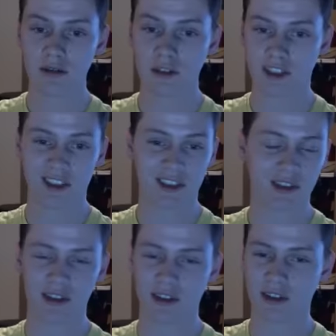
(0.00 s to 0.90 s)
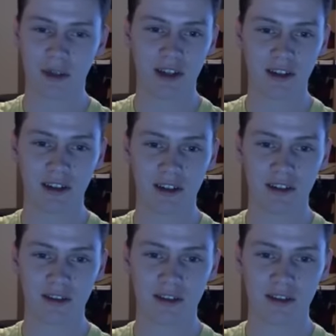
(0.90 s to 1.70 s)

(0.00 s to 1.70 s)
which, oh, man, like